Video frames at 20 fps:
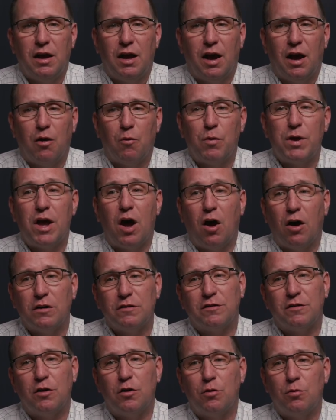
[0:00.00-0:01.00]
Uh, we
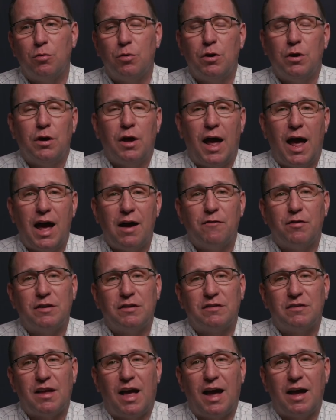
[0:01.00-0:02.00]
also have a
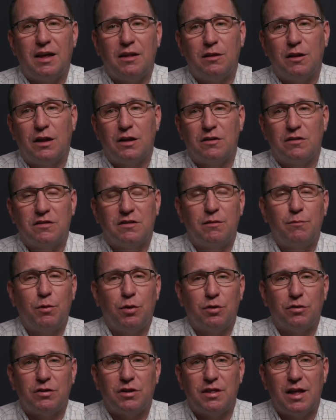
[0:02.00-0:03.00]
site that is
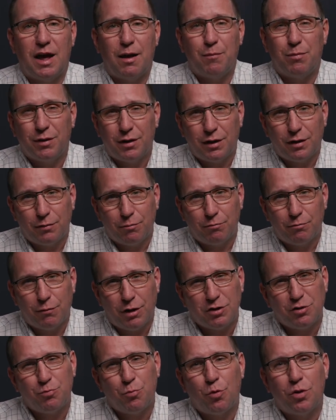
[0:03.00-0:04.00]
similar to that, but a,
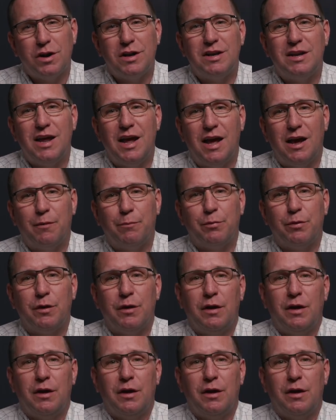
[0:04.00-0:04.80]
much more in depth